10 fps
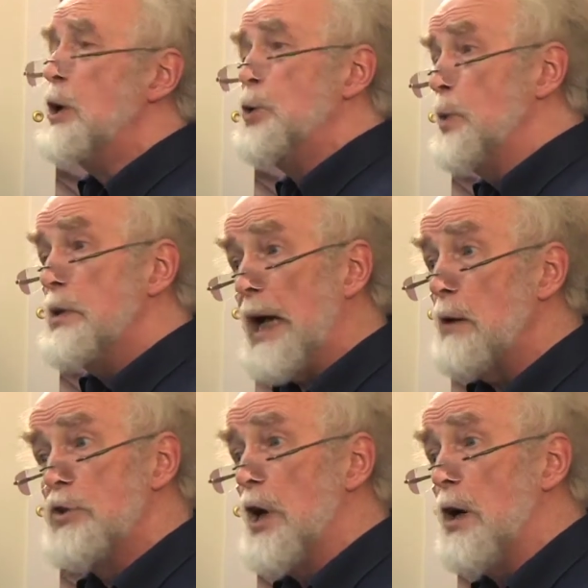who will
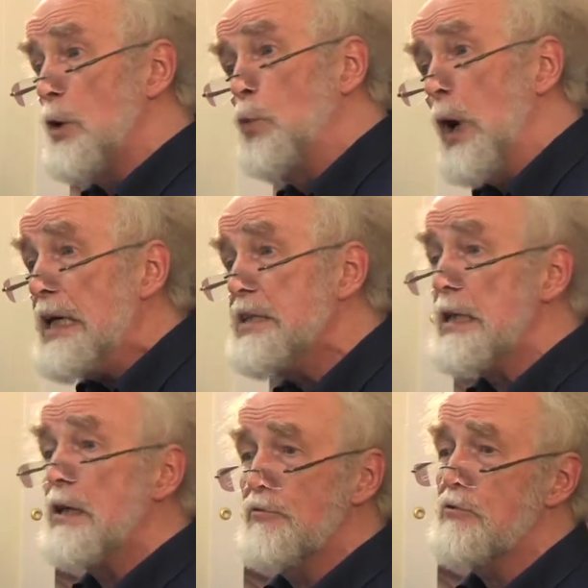now die
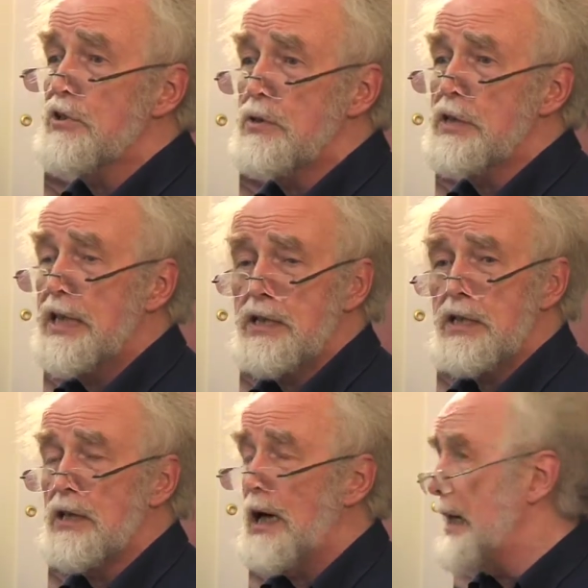waiting for a
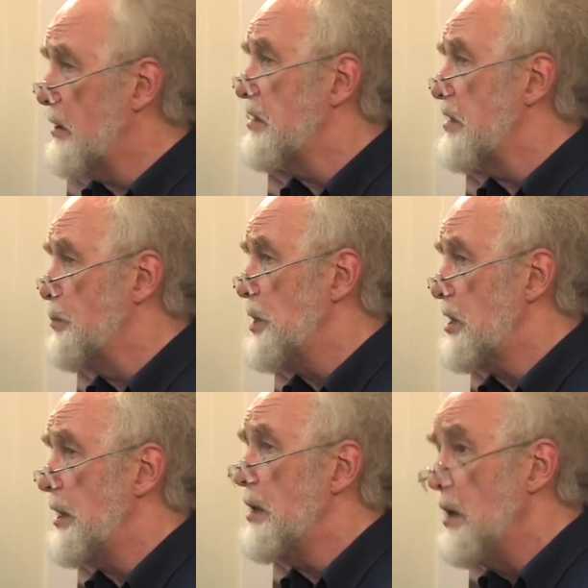kidney dialysis machine